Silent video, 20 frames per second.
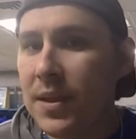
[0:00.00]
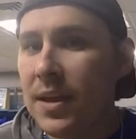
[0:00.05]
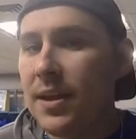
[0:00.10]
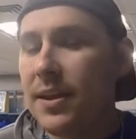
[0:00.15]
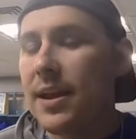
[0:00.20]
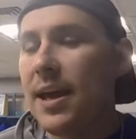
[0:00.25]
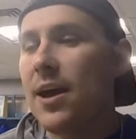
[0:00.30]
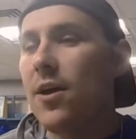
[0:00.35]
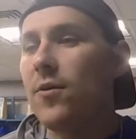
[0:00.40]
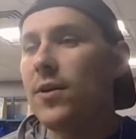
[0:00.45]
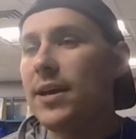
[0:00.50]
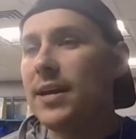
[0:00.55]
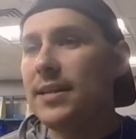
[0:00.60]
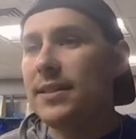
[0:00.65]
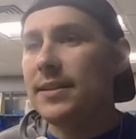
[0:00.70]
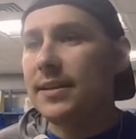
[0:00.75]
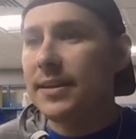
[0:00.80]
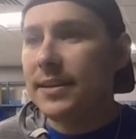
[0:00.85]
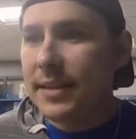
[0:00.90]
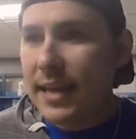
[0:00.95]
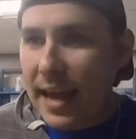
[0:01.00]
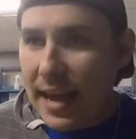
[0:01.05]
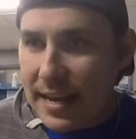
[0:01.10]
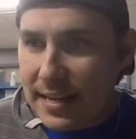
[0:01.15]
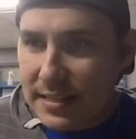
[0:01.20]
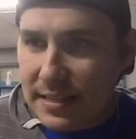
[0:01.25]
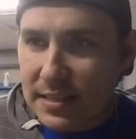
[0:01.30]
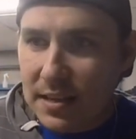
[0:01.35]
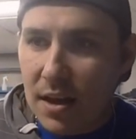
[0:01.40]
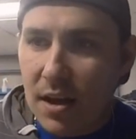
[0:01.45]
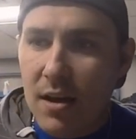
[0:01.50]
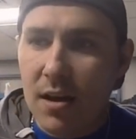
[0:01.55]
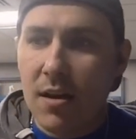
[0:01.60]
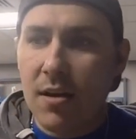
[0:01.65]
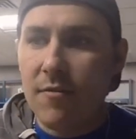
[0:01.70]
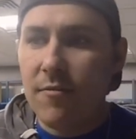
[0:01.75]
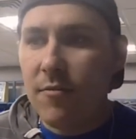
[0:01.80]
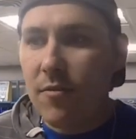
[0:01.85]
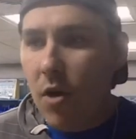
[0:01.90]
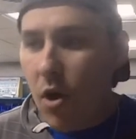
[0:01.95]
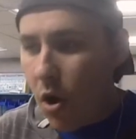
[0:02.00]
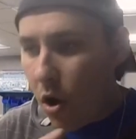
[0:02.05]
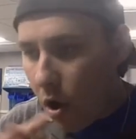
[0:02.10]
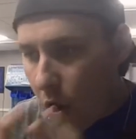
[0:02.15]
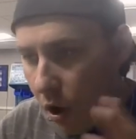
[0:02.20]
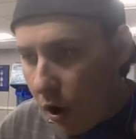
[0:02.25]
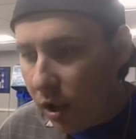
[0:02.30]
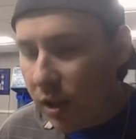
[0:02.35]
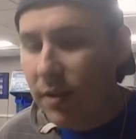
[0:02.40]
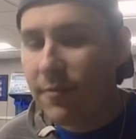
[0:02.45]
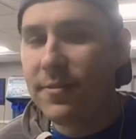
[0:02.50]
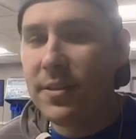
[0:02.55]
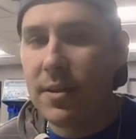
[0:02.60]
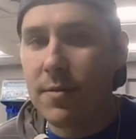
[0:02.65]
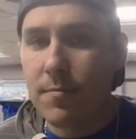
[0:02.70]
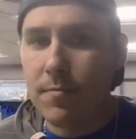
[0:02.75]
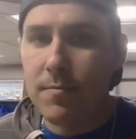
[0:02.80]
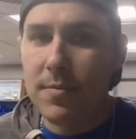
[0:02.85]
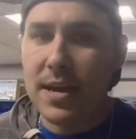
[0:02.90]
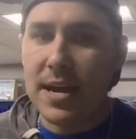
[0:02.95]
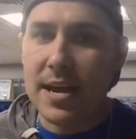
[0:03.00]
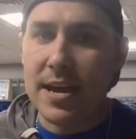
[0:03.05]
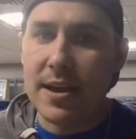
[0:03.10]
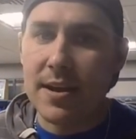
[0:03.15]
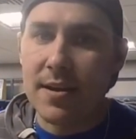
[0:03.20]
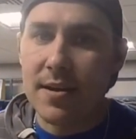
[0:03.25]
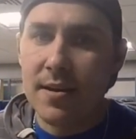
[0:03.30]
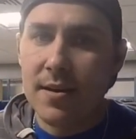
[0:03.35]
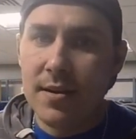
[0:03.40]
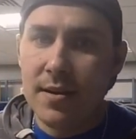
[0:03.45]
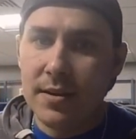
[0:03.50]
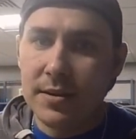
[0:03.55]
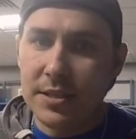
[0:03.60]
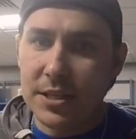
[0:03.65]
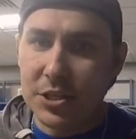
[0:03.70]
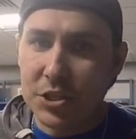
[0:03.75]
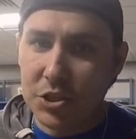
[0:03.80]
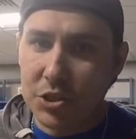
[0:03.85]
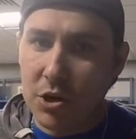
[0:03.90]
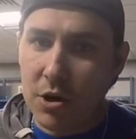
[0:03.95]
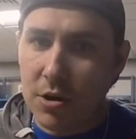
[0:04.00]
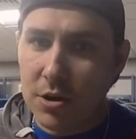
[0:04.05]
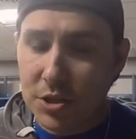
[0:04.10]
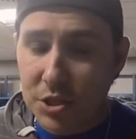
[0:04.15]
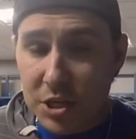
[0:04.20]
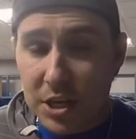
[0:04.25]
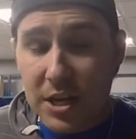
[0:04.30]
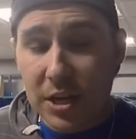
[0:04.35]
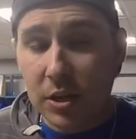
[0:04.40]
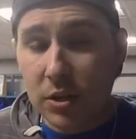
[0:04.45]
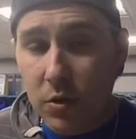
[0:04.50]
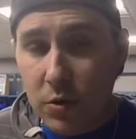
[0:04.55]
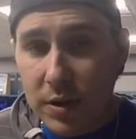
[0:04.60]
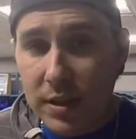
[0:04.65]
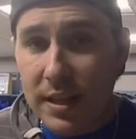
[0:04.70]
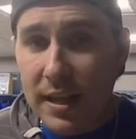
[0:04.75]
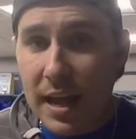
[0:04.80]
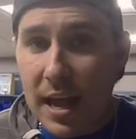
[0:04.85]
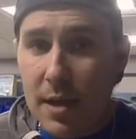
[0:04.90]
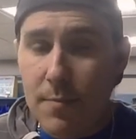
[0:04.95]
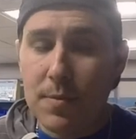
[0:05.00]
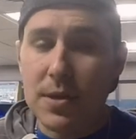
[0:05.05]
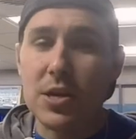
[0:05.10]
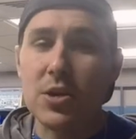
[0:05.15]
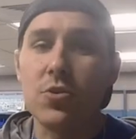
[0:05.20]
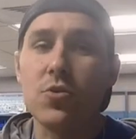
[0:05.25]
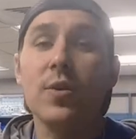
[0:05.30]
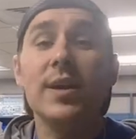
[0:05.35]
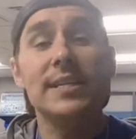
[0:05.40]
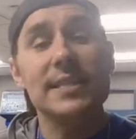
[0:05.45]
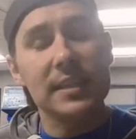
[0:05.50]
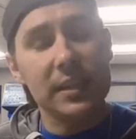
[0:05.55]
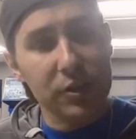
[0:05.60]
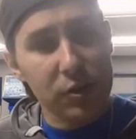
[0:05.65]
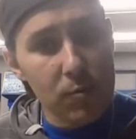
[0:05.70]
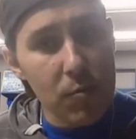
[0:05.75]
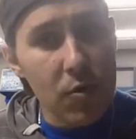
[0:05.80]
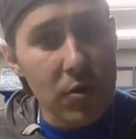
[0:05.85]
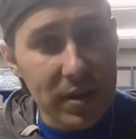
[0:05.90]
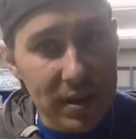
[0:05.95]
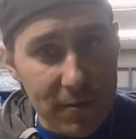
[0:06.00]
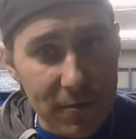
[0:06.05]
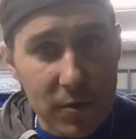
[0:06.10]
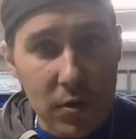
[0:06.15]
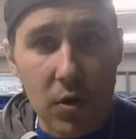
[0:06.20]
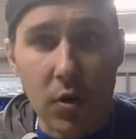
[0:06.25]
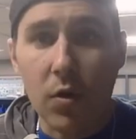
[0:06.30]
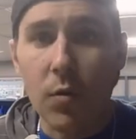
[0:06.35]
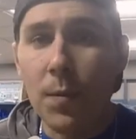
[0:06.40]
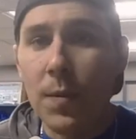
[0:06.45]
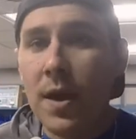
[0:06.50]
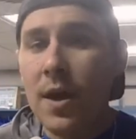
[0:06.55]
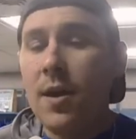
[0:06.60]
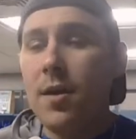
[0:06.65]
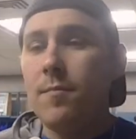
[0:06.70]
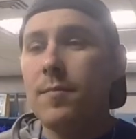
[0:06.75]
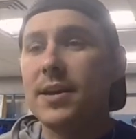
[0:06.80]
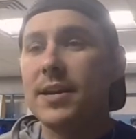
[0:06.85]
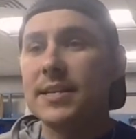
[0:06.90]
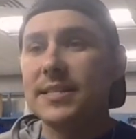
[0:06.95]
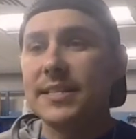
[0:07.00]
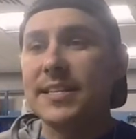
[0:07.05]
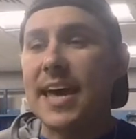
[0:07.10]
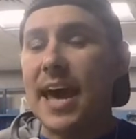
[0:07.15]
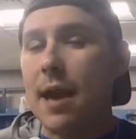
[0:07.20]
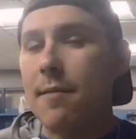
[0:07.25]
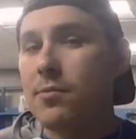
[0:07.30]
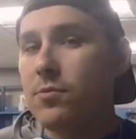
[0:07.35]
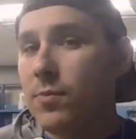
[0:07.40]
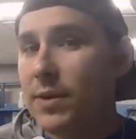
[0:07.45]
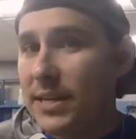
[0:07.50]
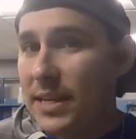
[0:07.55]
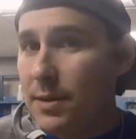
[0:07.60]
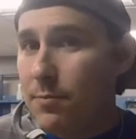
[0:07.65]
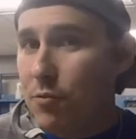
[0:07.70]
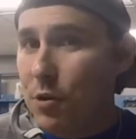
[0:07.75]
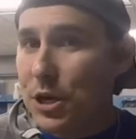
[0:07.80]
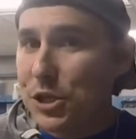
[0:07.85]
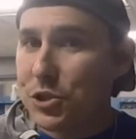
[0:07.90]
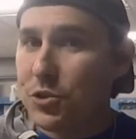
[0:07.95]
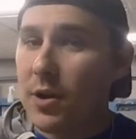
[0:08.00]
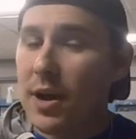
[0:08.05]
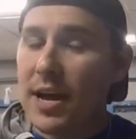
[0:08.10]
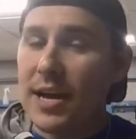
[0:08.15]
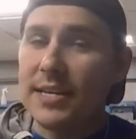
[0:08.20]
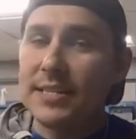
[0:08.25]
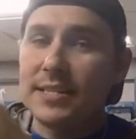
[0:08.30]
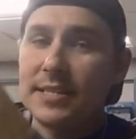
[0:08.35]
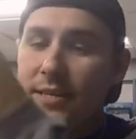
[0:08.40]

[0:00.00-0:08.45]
Now, in the case of all of them being discharged, including the APU, it's a little more difficult because the cabin would depressurize,